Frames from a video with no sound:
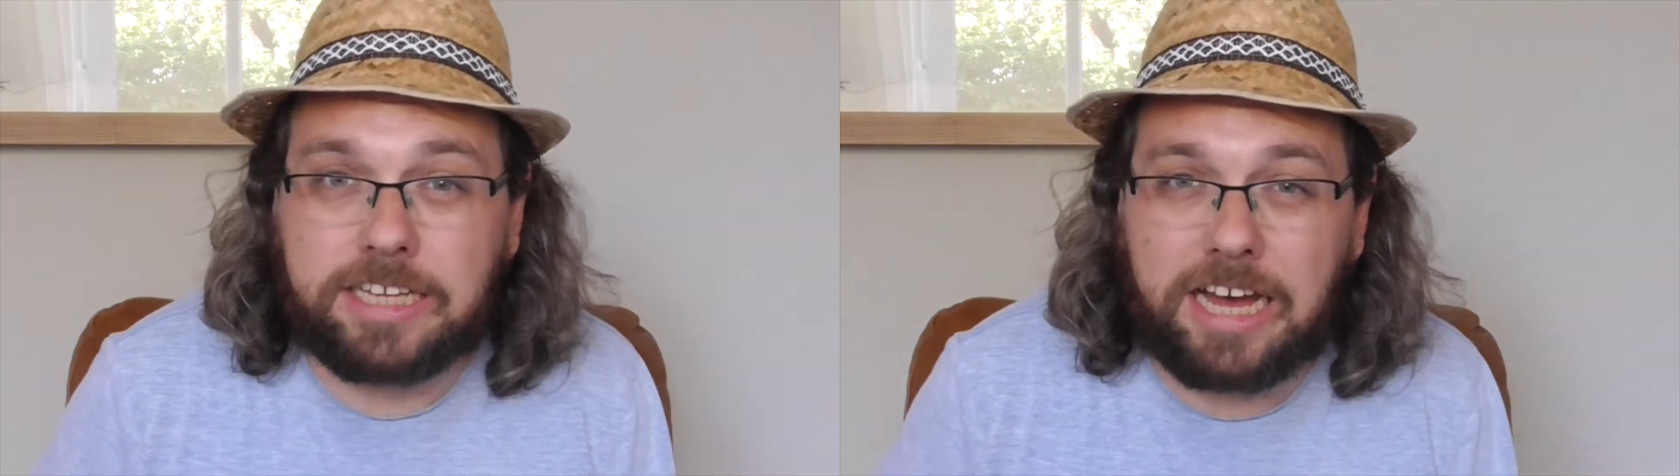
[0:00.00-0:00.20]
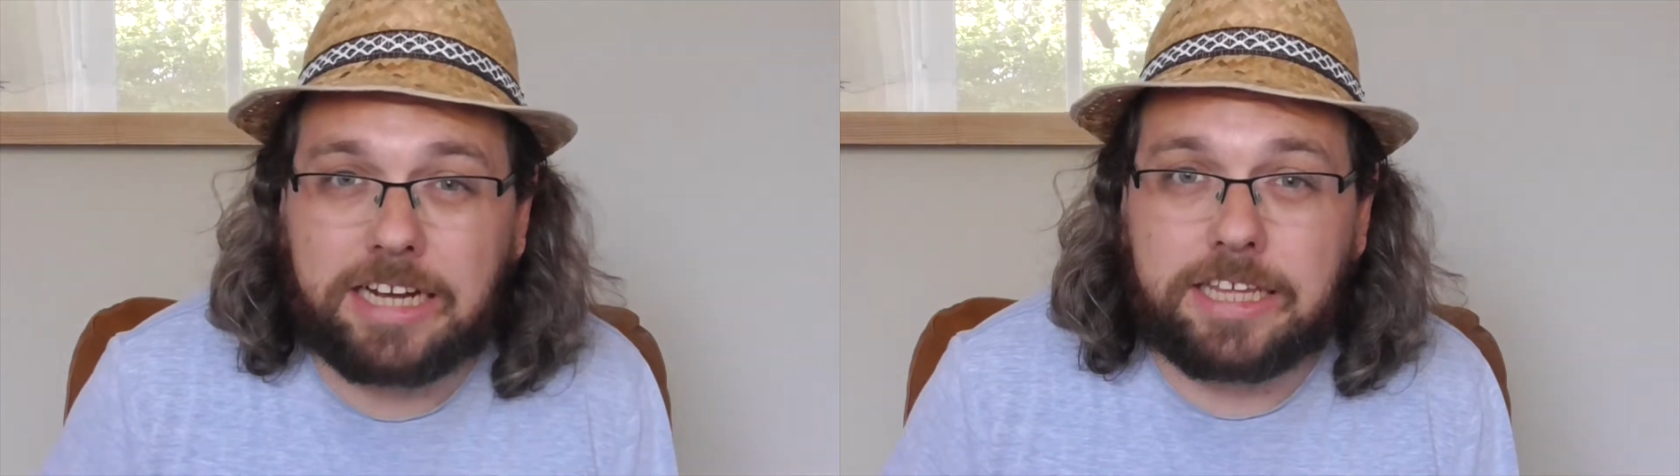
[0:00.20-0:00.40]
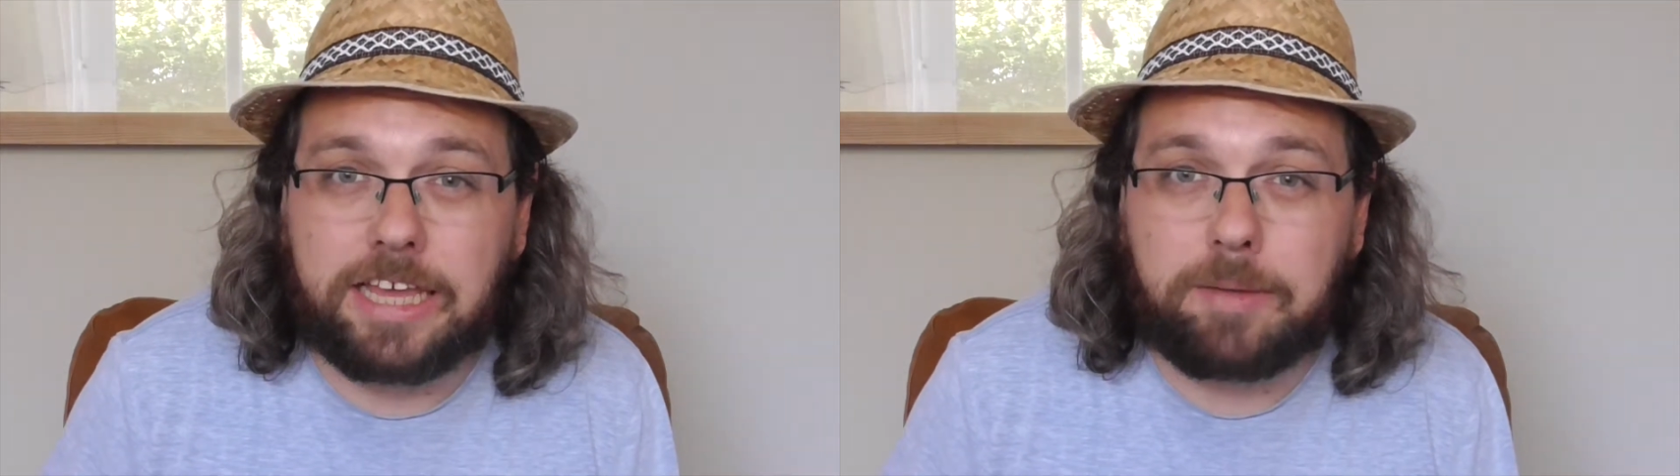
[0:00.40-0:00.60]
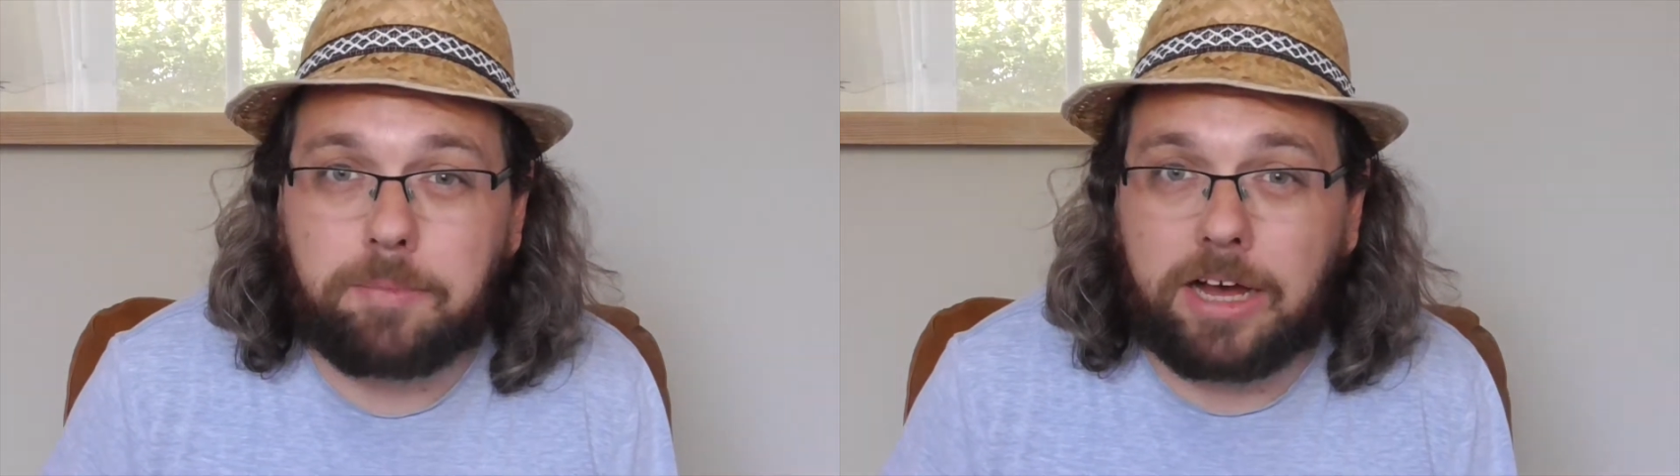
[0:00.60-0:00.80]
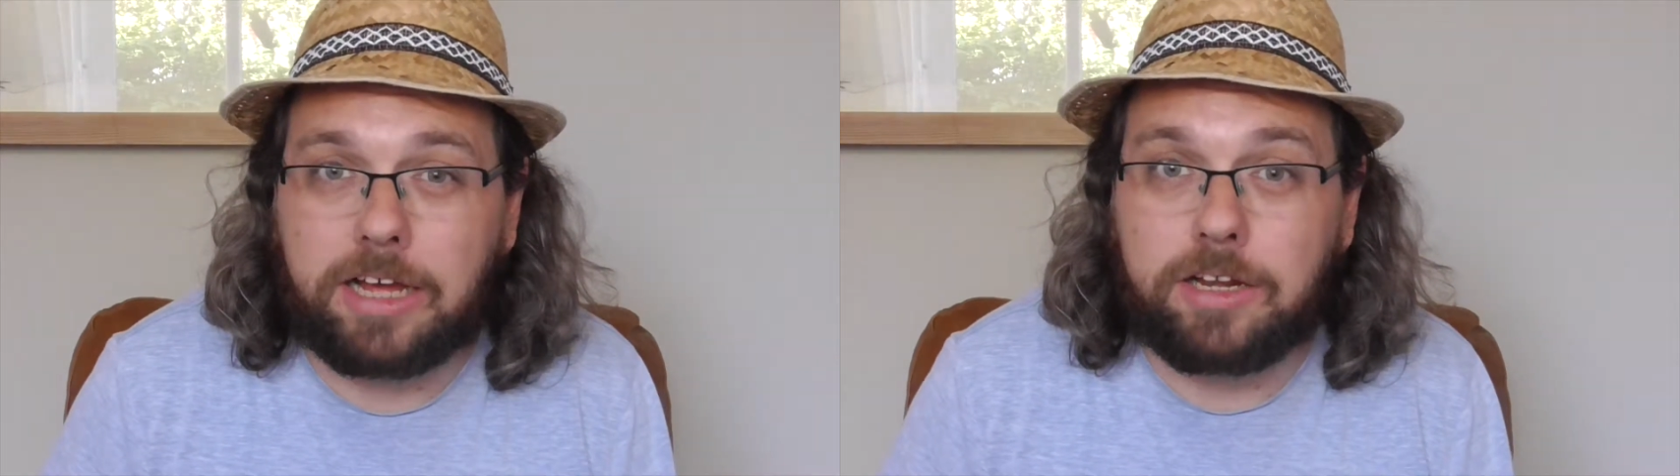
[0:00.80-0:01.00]
card
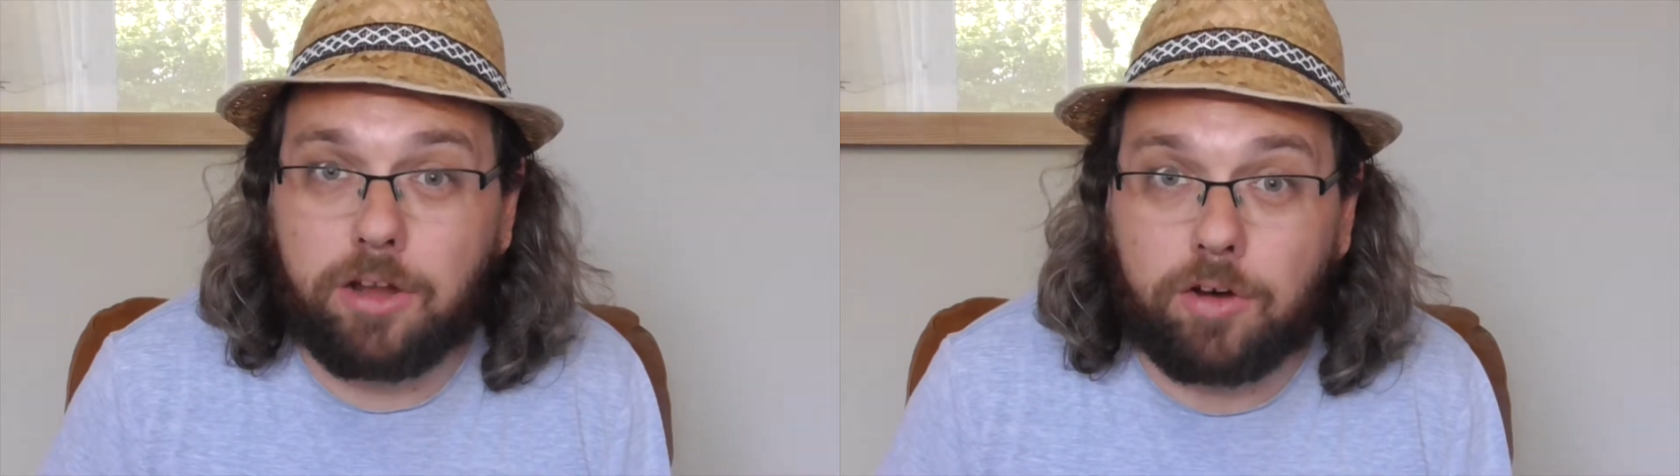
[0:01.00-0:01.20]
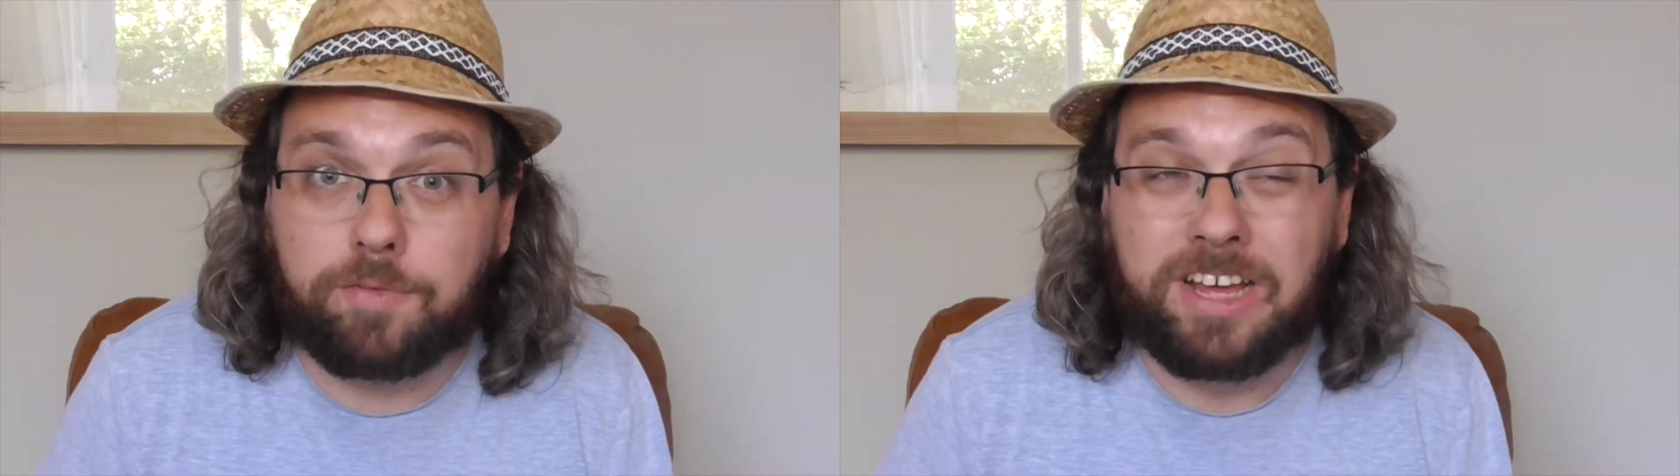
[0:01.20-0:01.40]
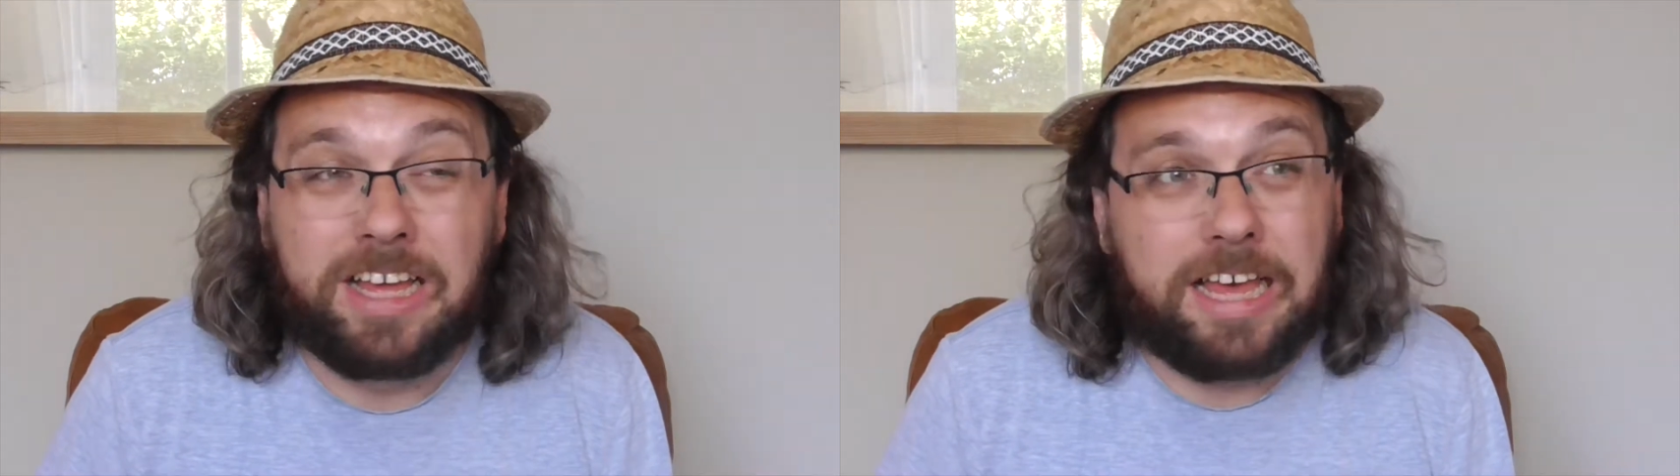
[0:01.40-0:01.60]
game I love